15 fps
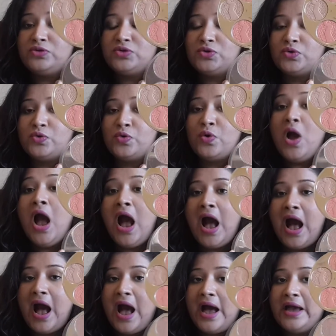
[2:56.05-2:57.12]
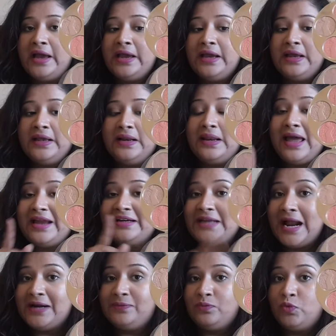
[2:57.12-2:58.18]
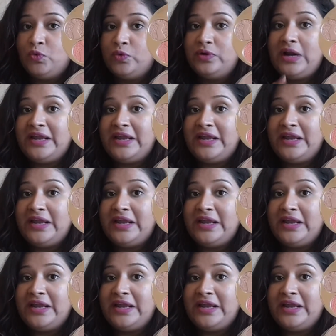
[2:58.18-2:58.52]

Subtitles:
so I like that more,